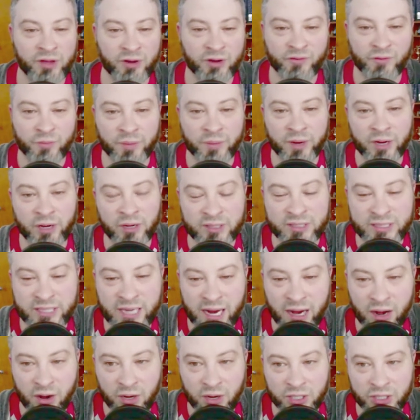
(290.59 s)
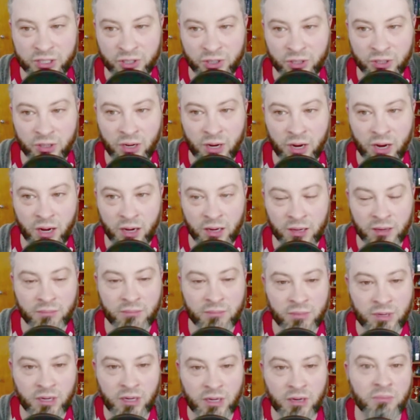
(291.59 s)
Farmiga's character
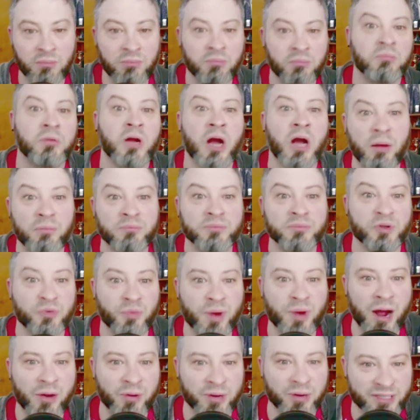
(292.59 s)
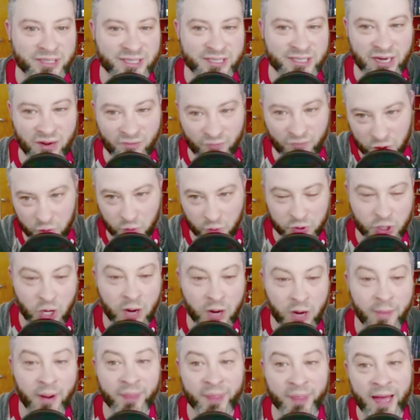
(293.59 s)
comes around and stuff, which we'll
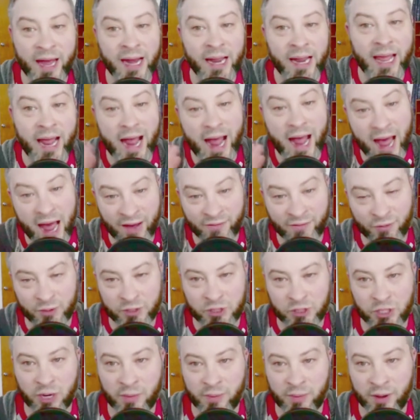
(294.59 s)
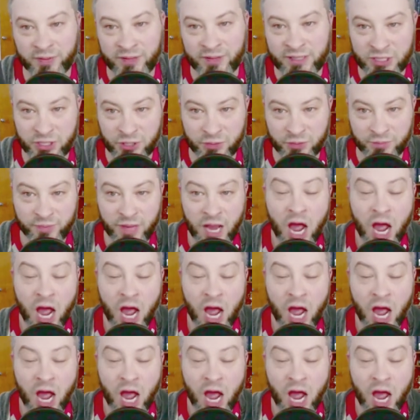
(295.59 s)
talk about that after we talk about these two.